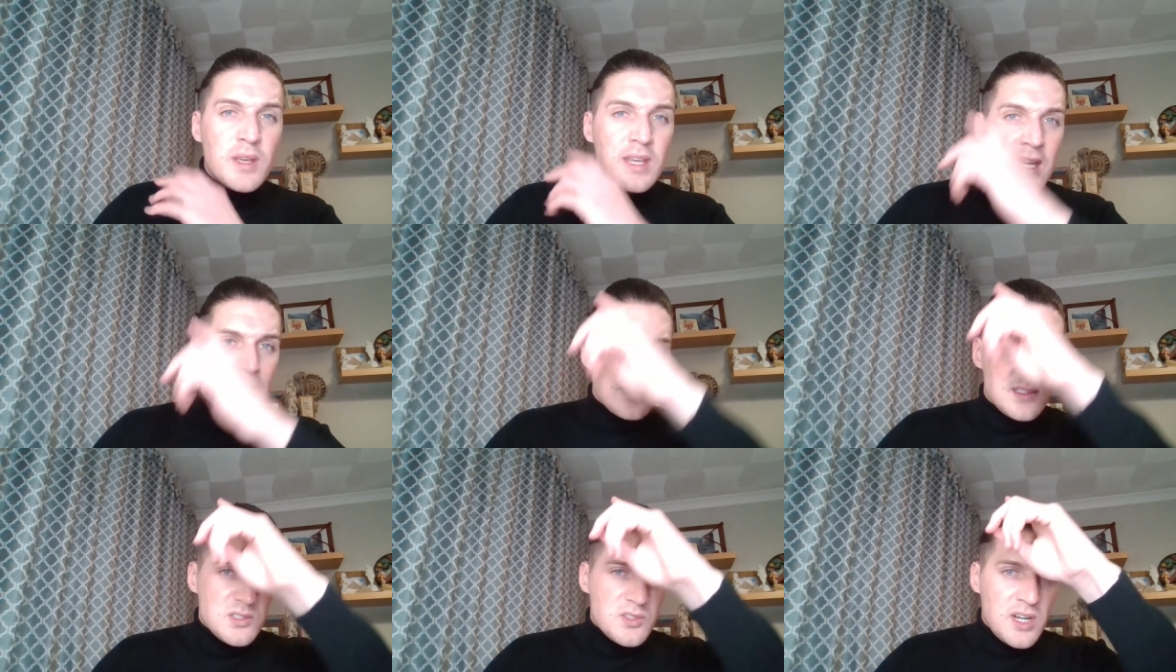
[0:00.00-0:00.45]
but
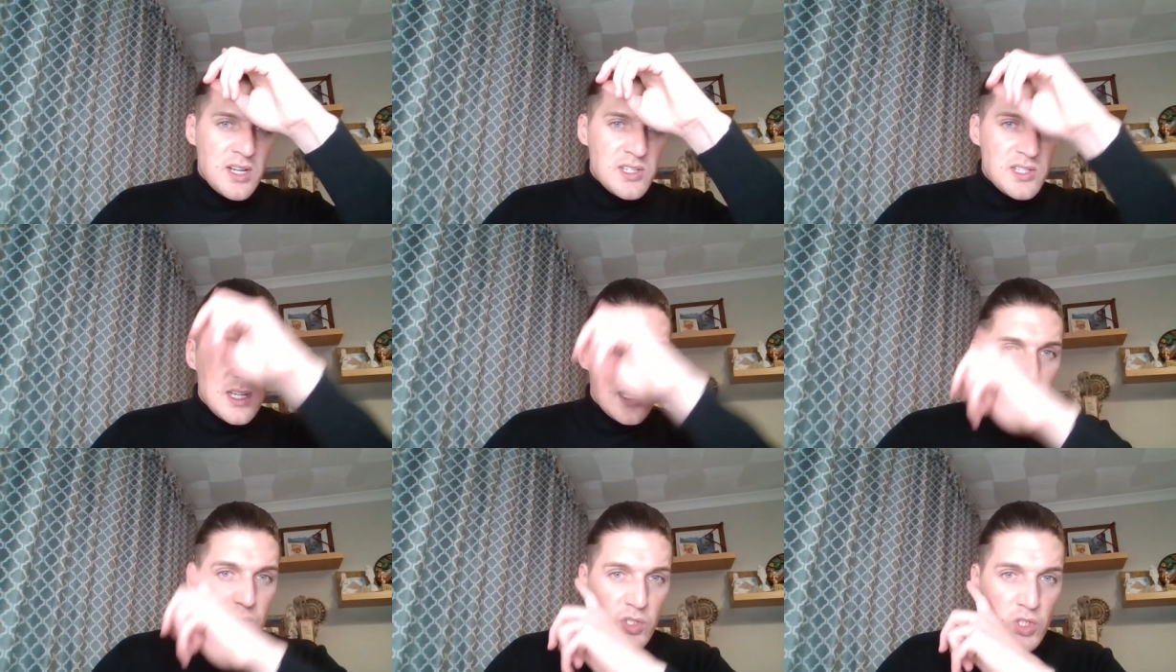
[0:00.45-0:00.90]
yet
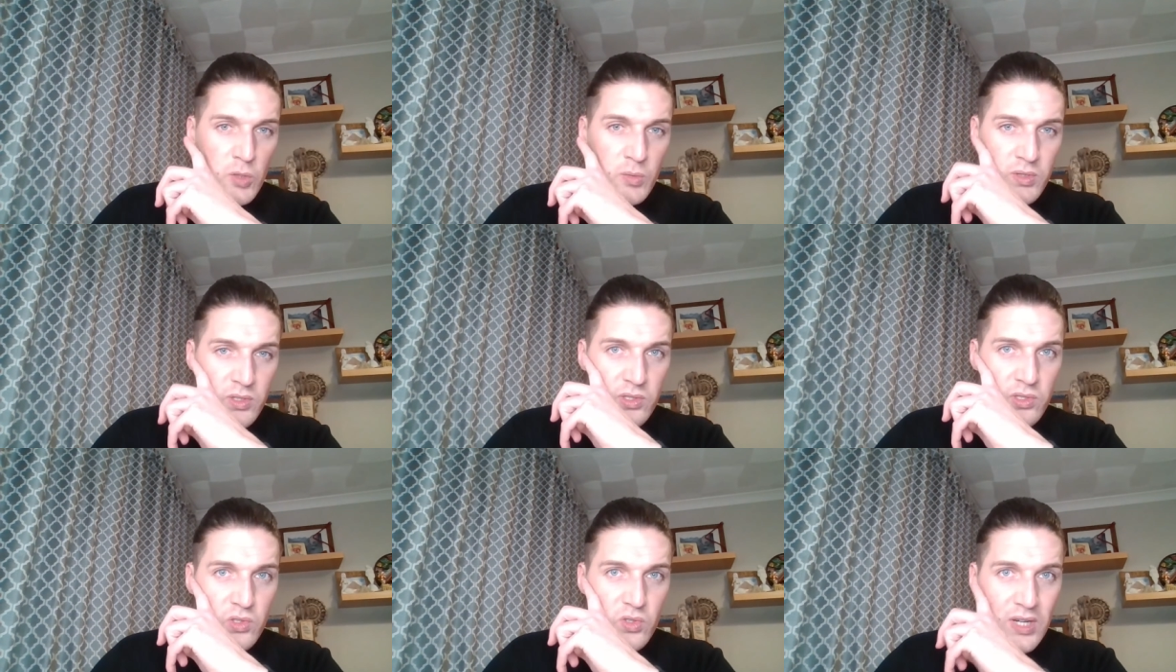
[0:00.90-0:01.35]
strangely it's
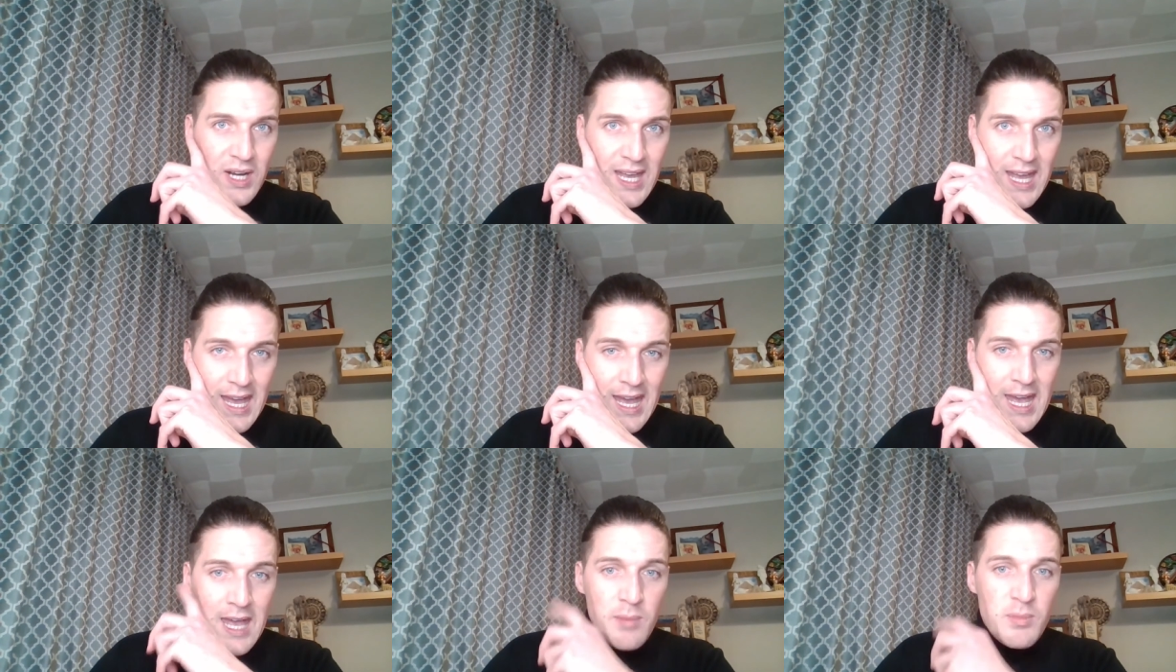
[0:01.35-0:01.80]
super
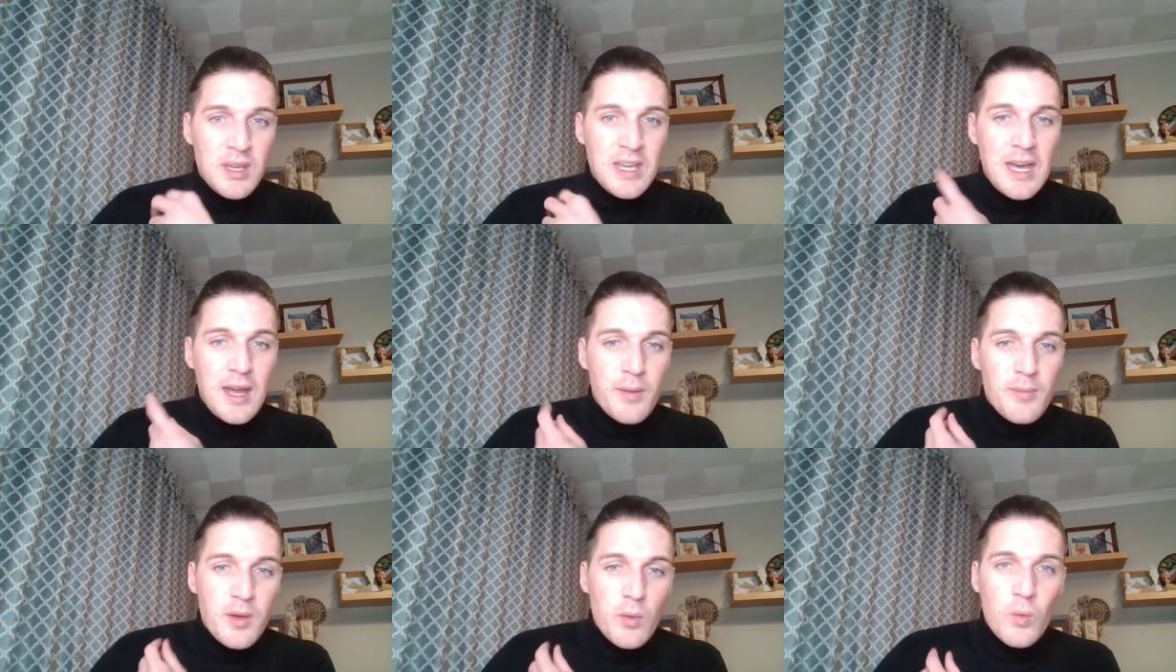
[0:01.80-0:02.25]
straight here, but
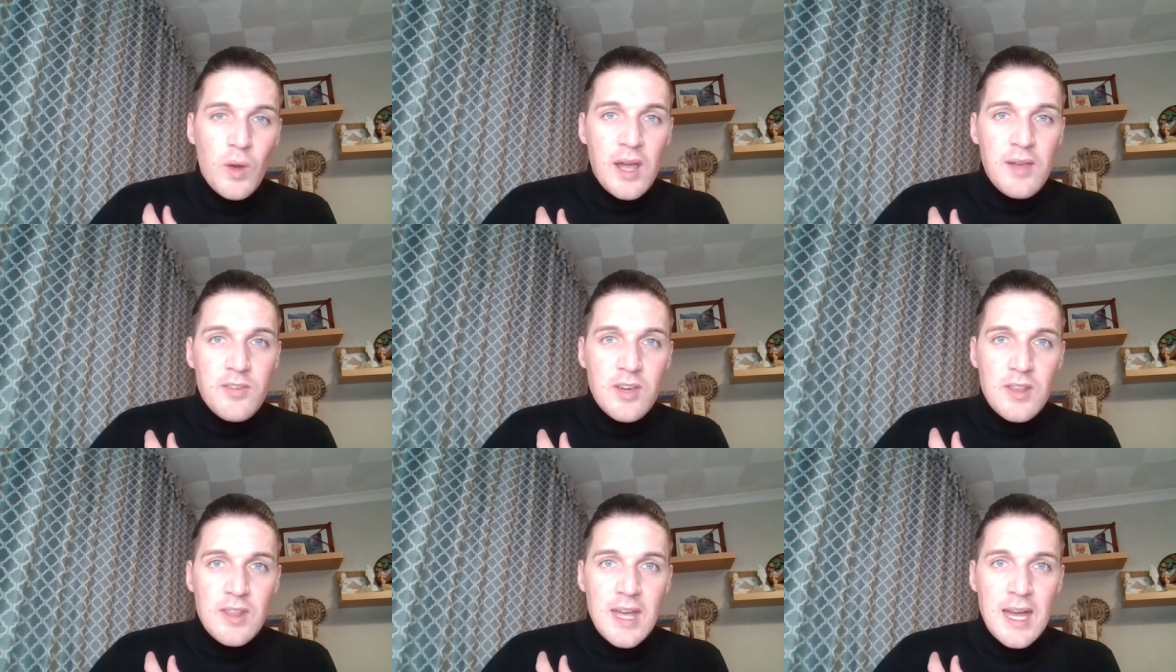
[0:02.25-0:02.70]
yet a bit
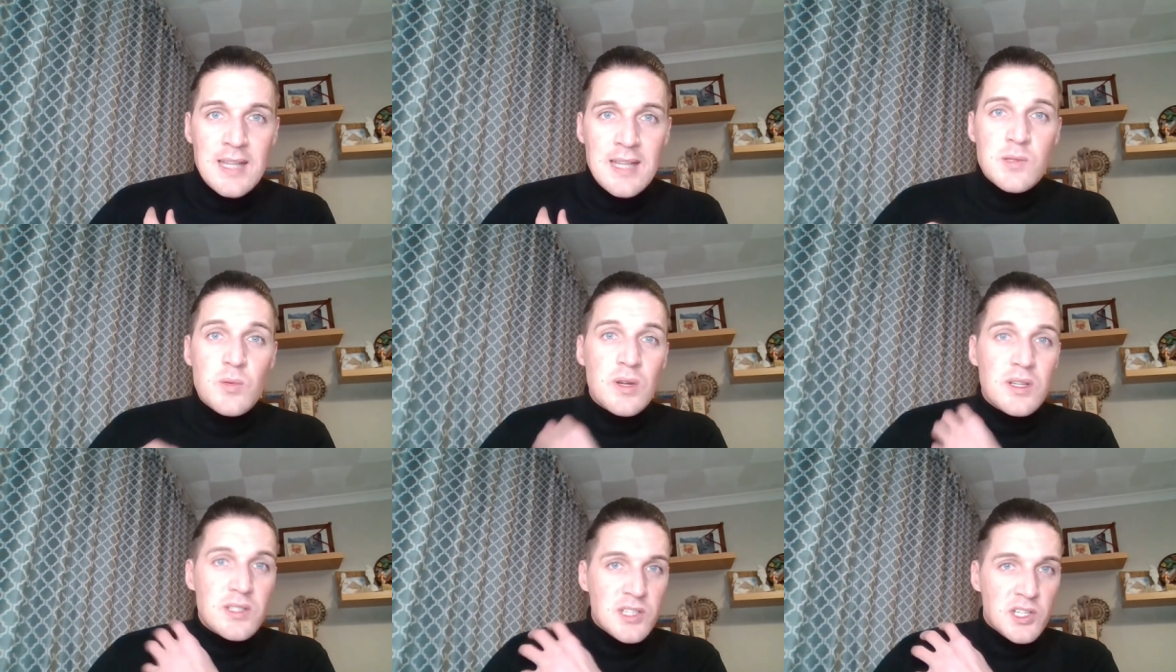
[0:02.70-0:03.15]
wavy at the
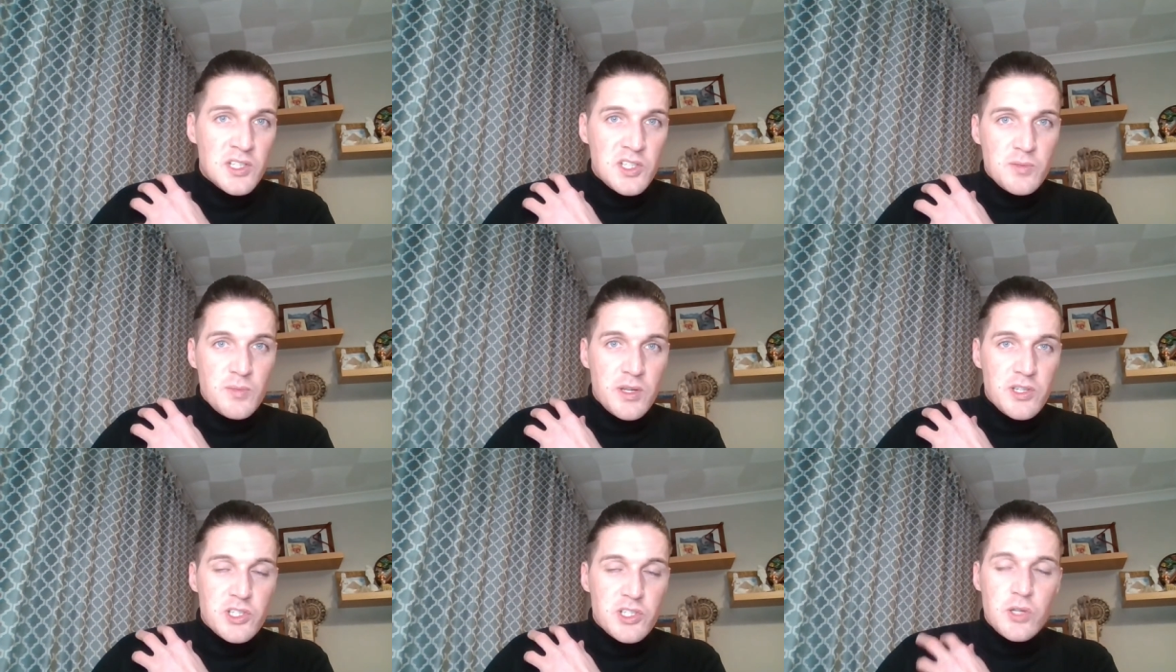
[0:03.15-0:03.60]
ends where it
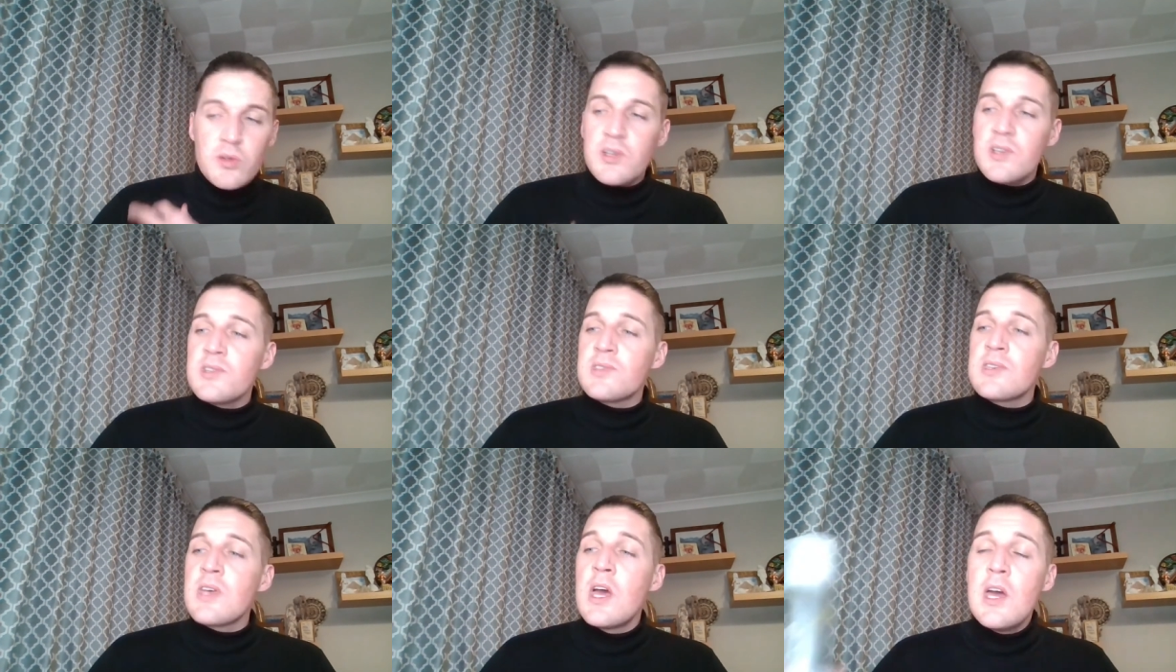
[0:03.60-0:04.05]
touches my
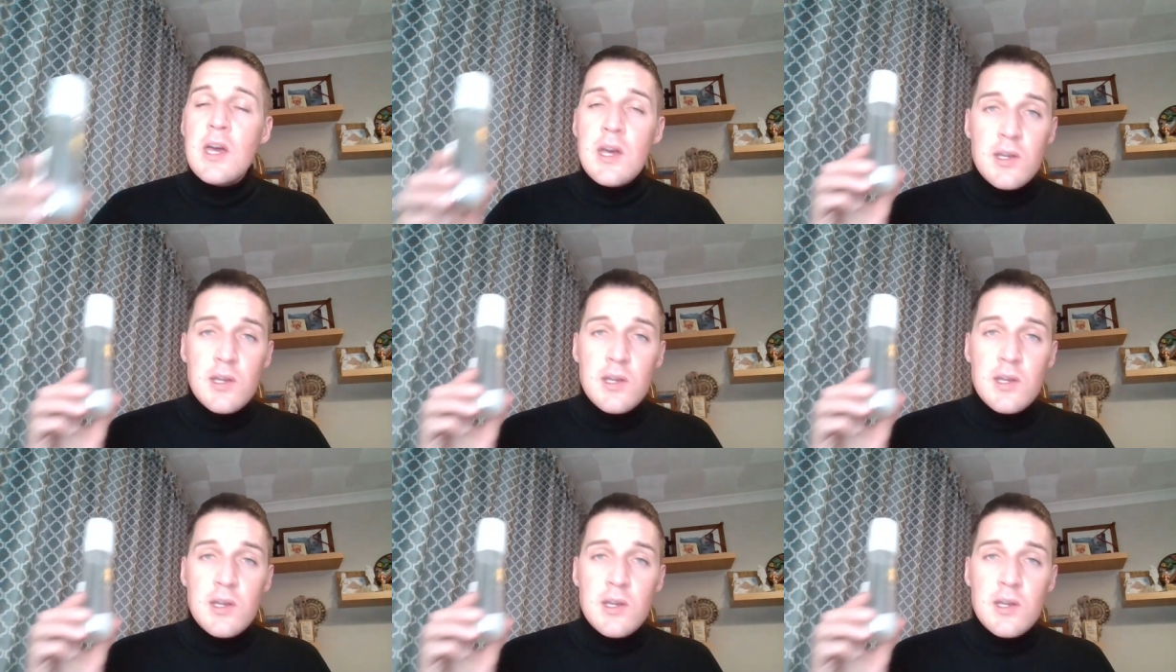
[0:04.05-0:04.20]
shoulders.